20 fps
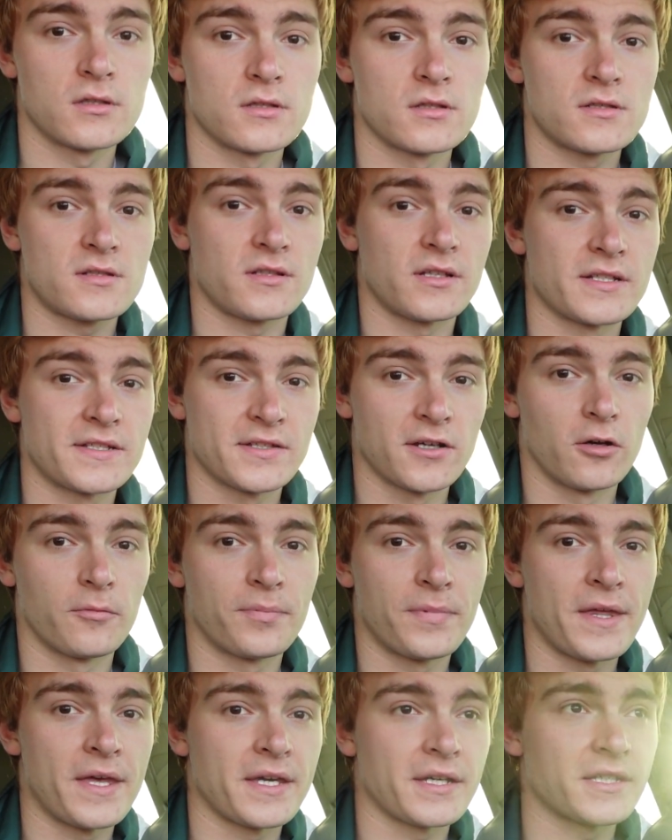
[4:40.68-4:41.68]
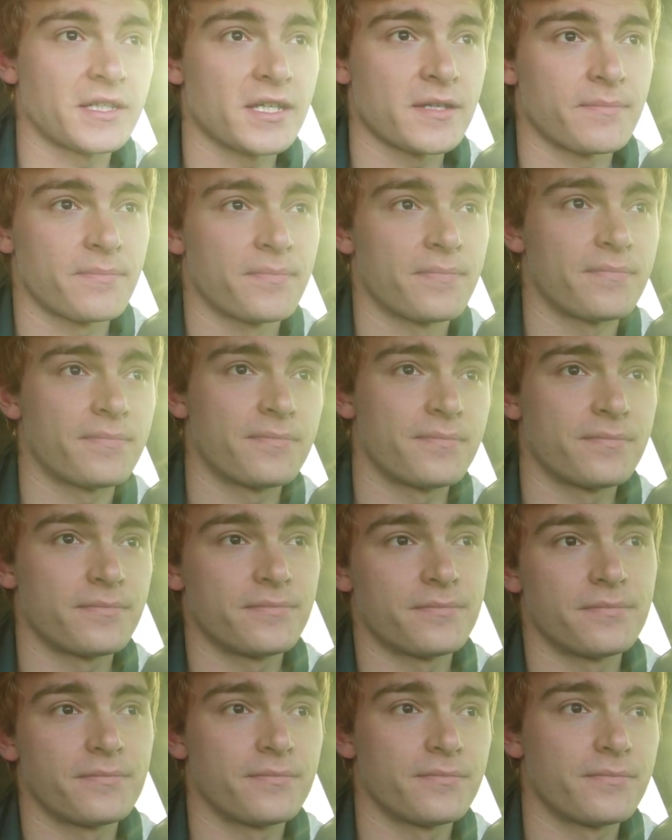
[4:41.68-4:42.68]
So let's hope they keep
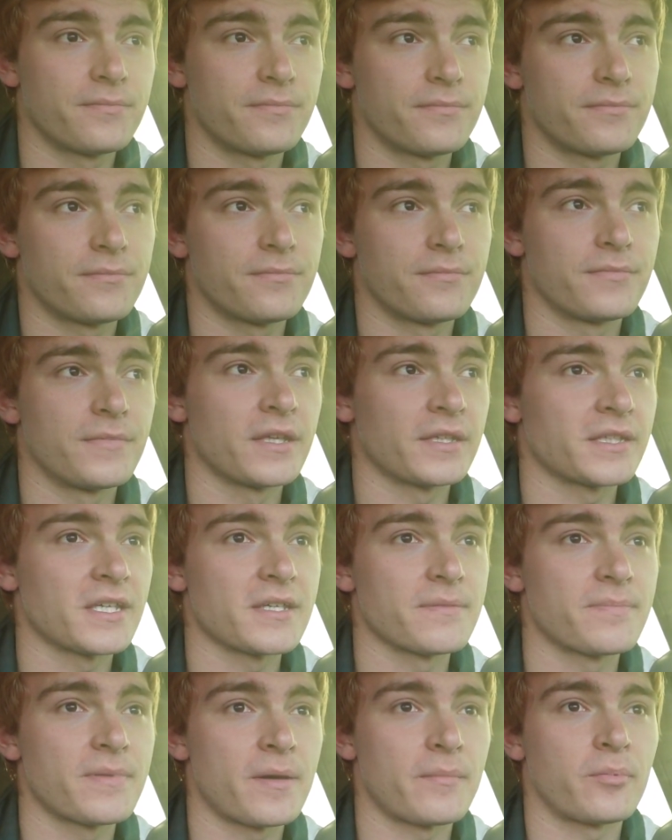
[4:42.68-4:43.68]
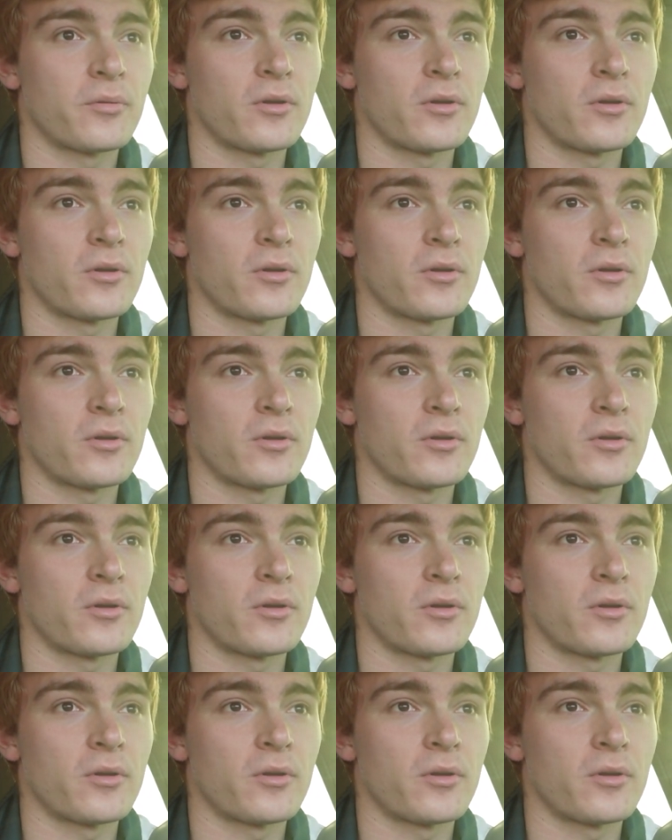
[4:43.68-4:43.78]
they keep that